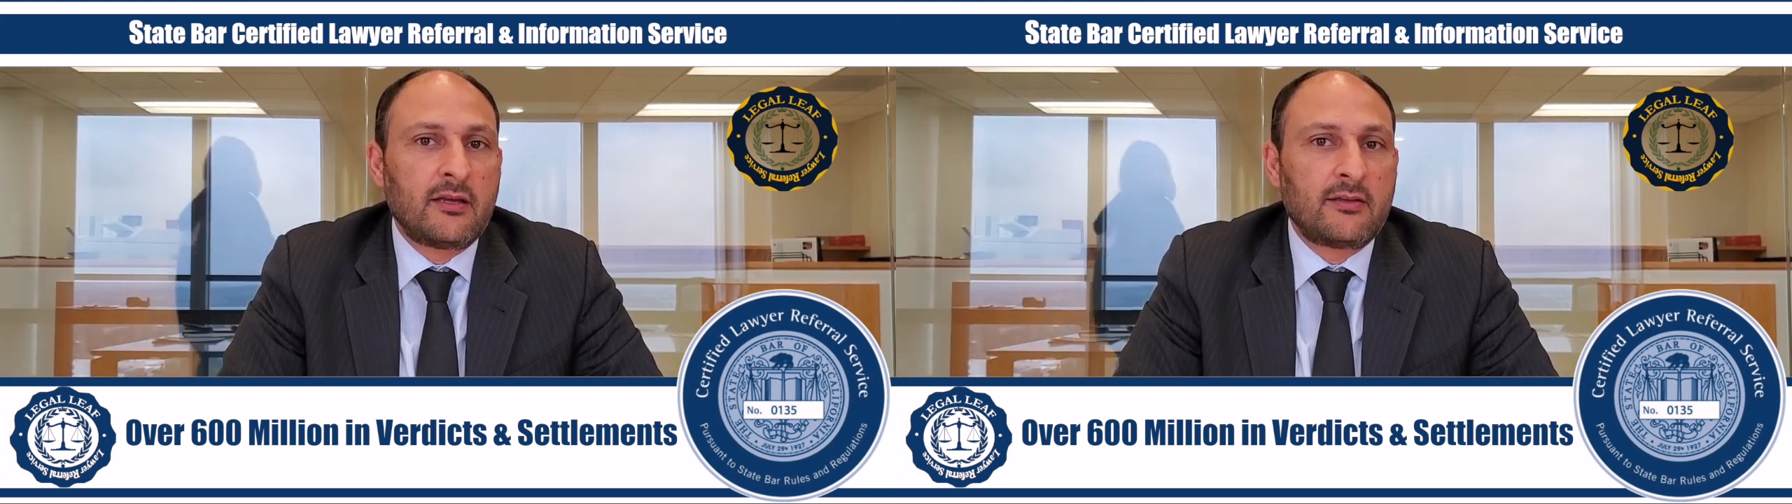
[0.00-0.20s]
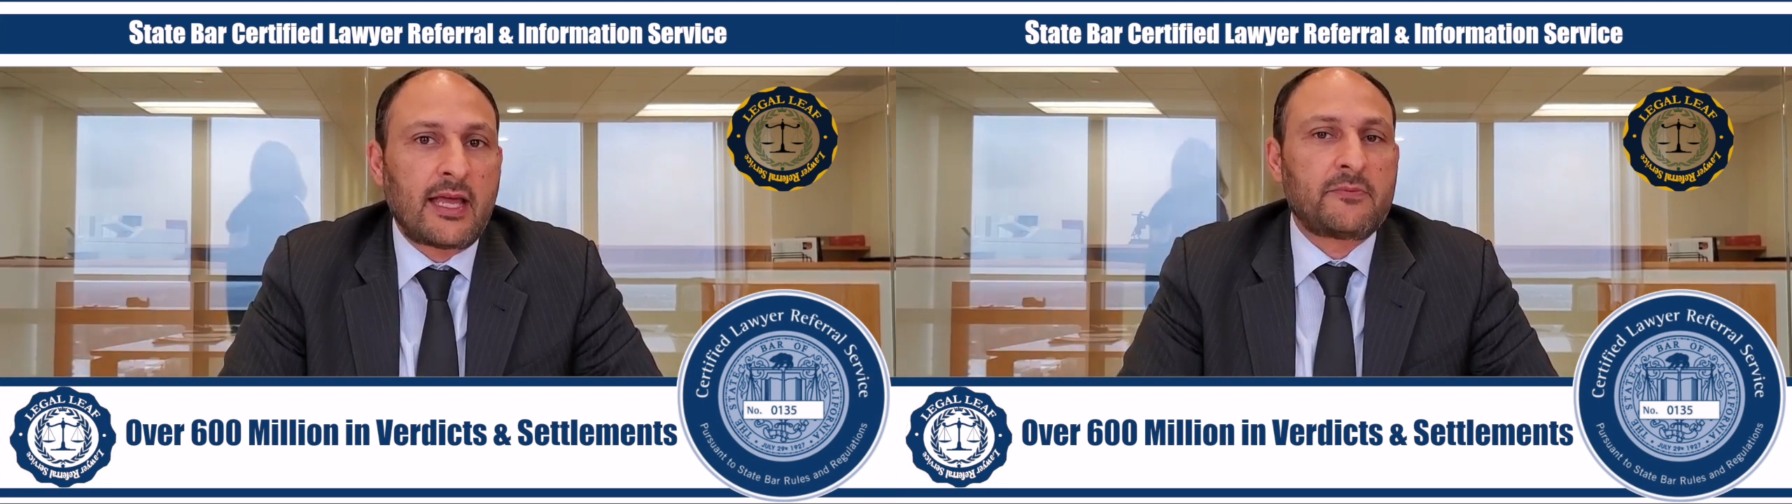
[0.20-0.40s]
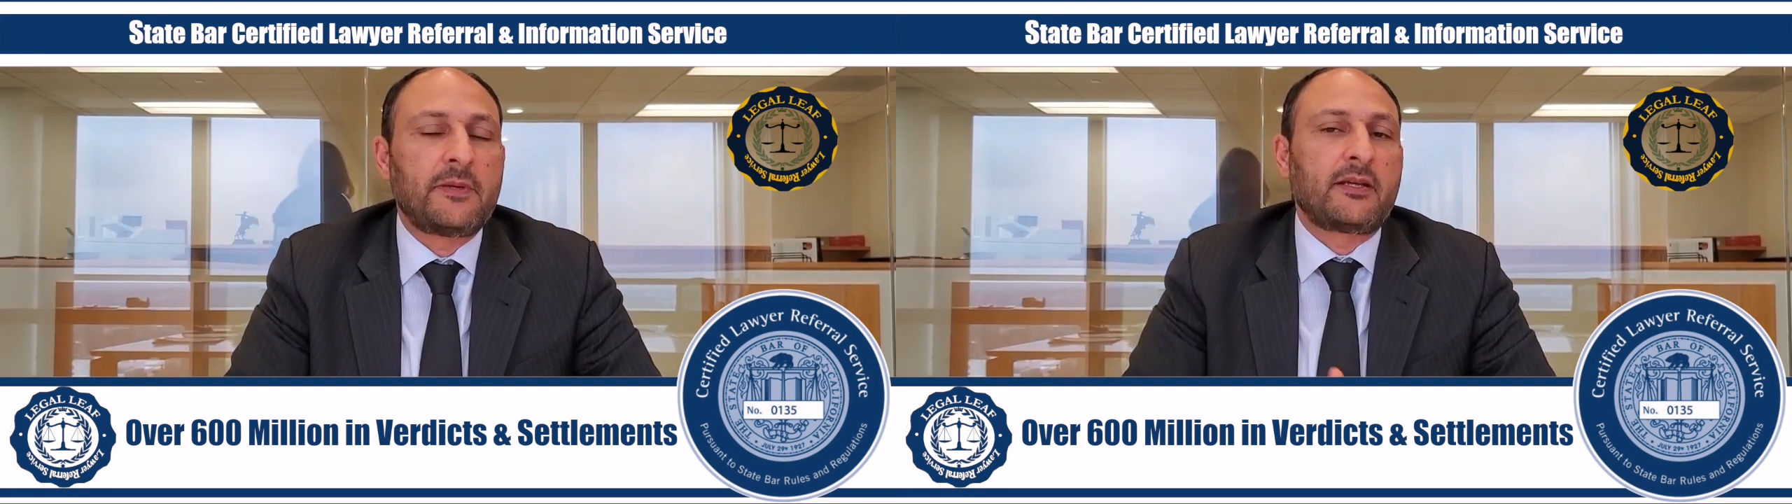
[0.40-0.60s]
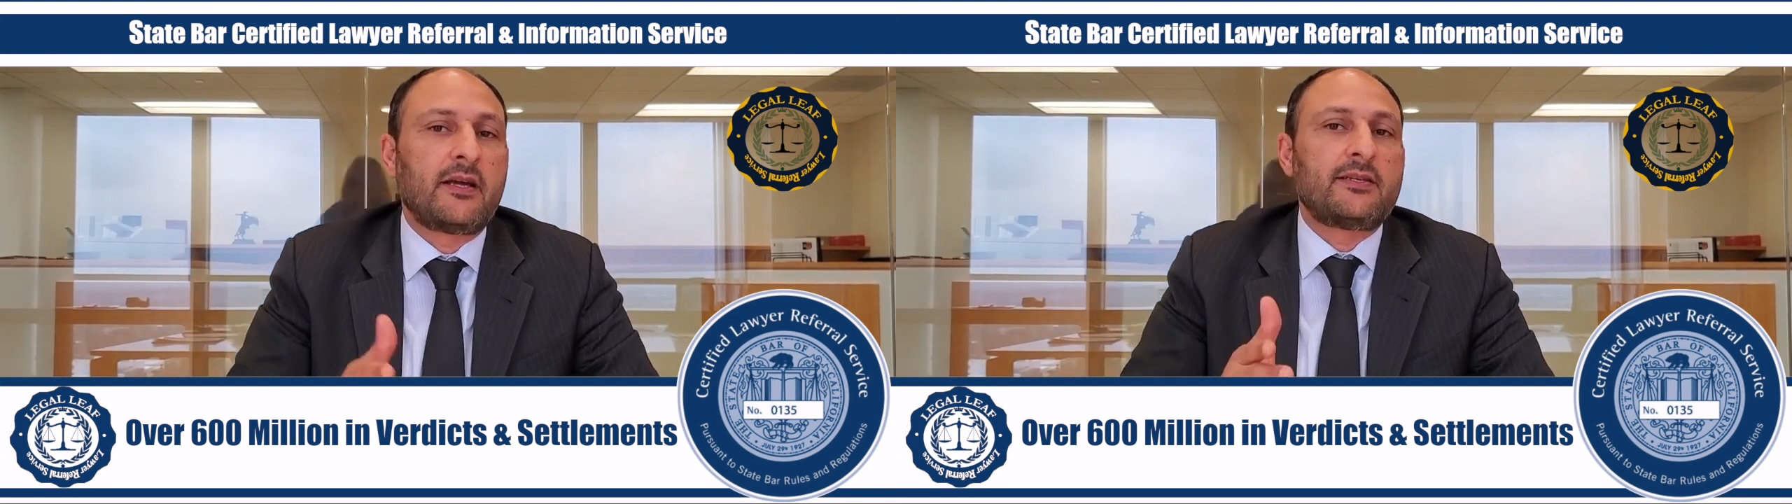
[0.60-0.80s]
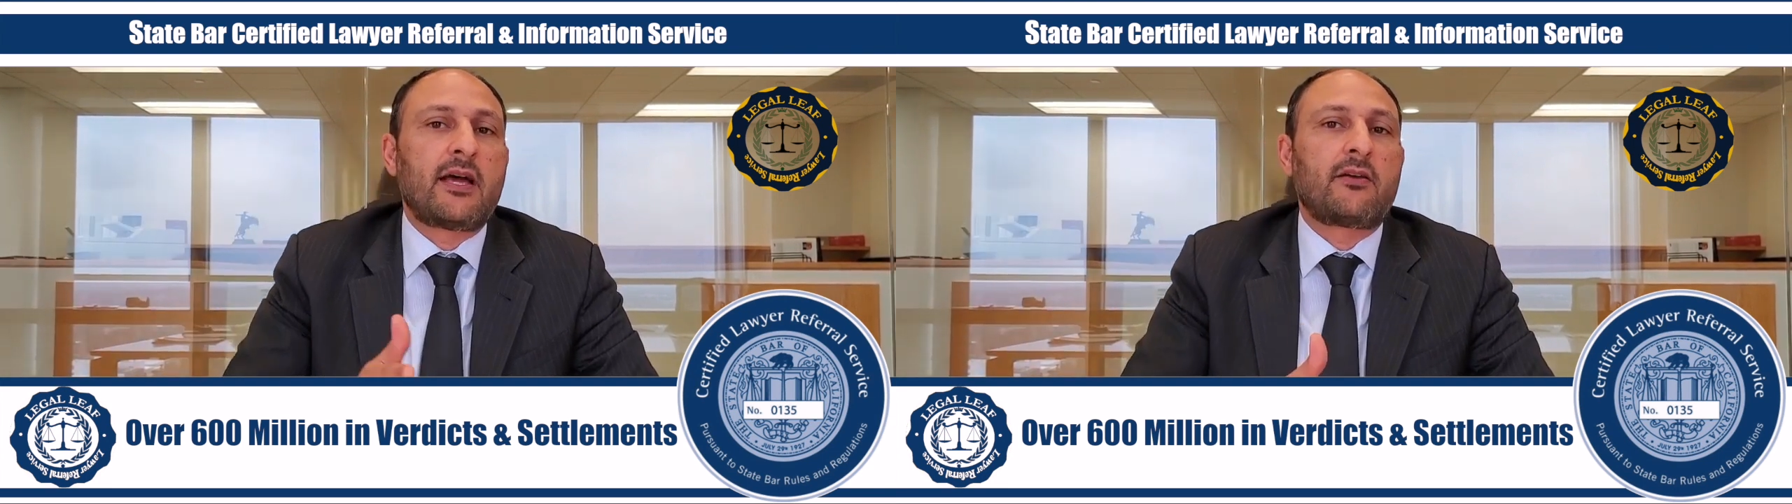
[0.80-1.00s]
That's been
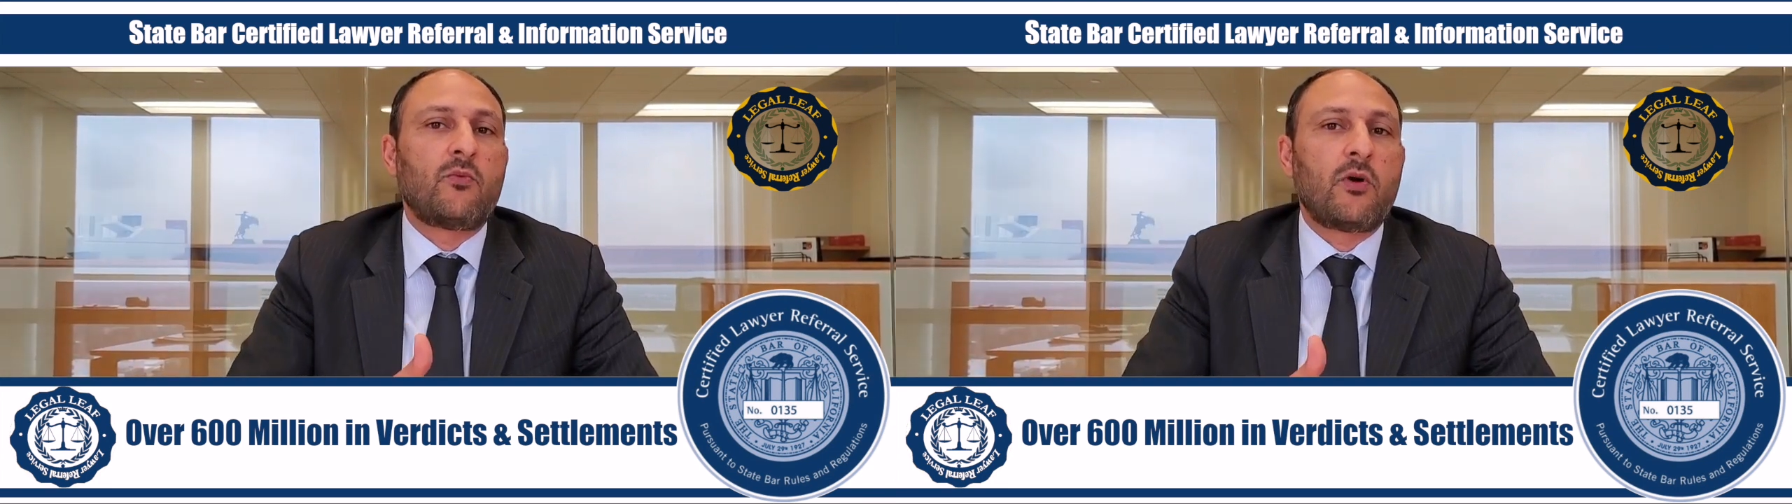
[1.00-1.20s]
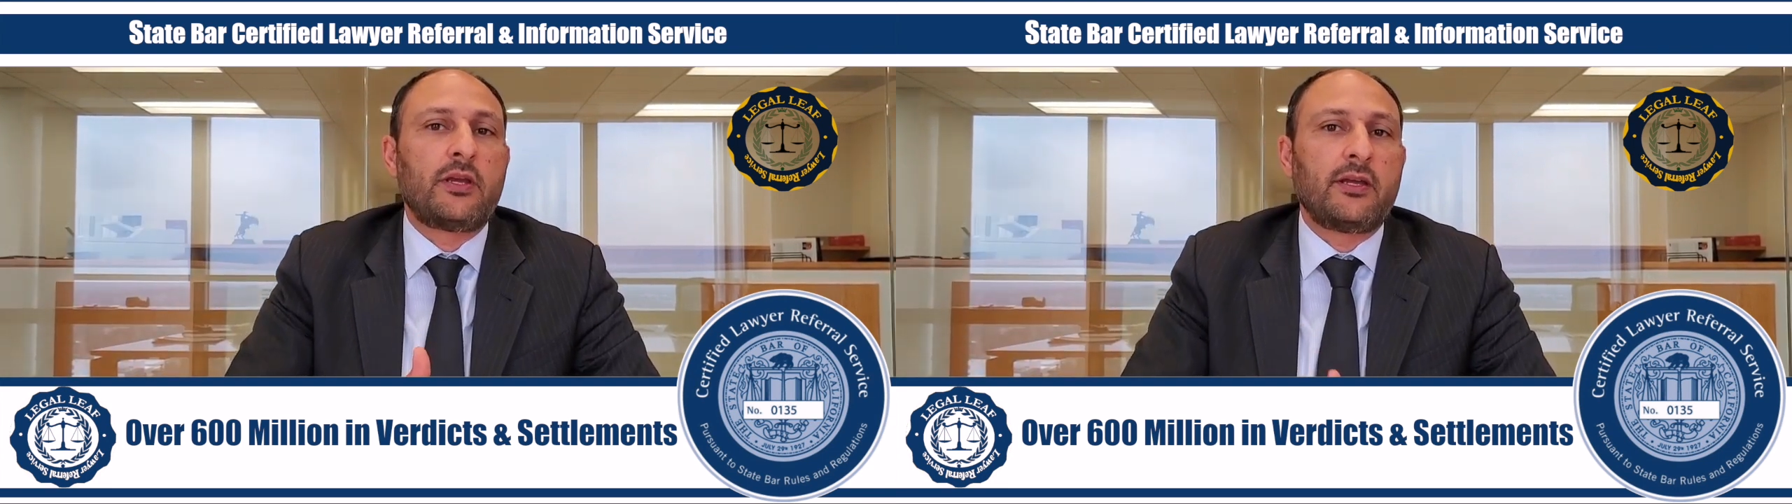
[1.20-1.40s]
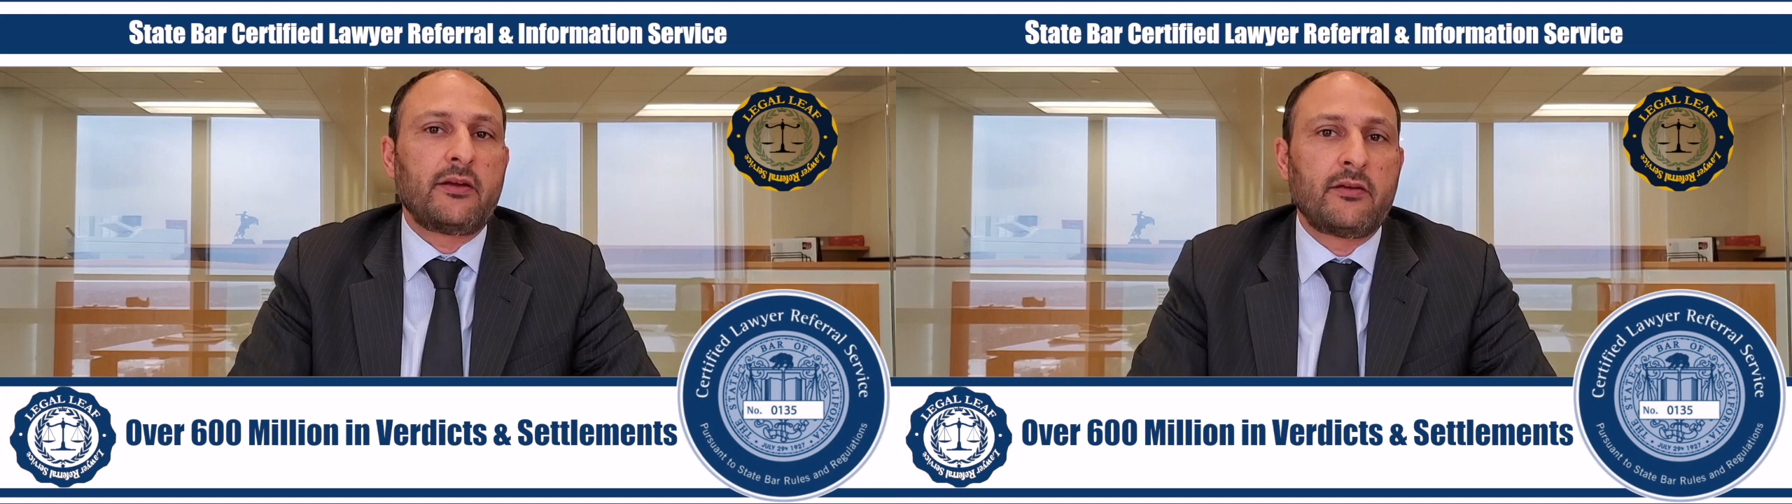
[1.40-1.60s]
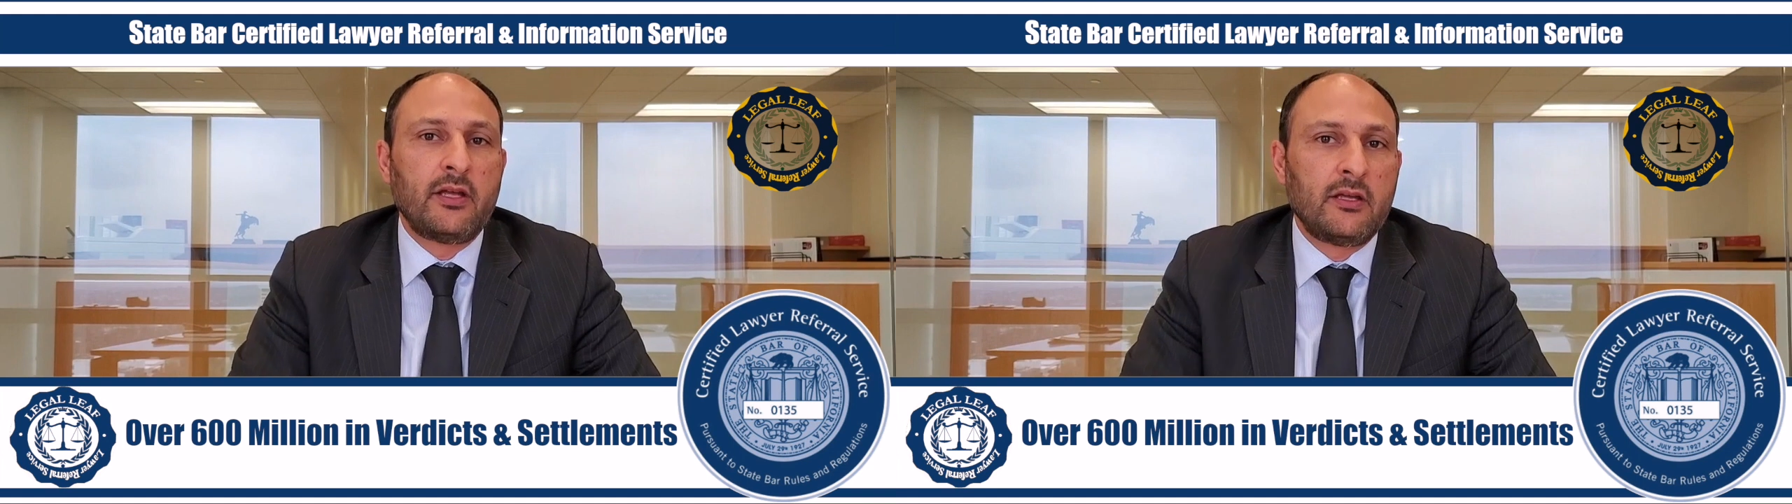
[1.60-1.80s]
cut down to 1 year.